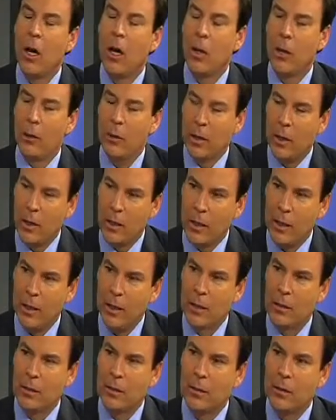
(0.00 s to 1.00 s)
oh.
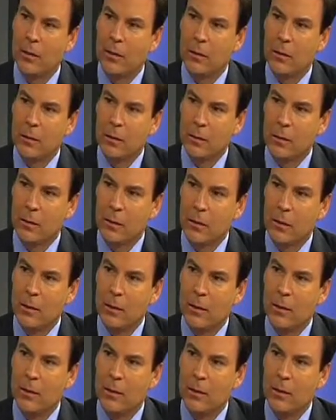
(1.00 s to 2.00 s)
elsewhere.
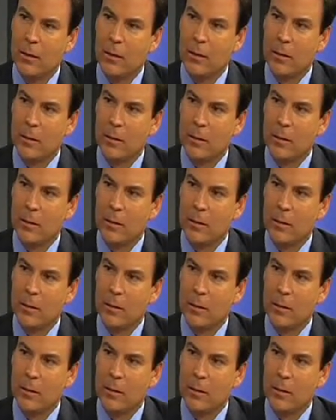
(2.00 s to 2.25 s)
Um, there's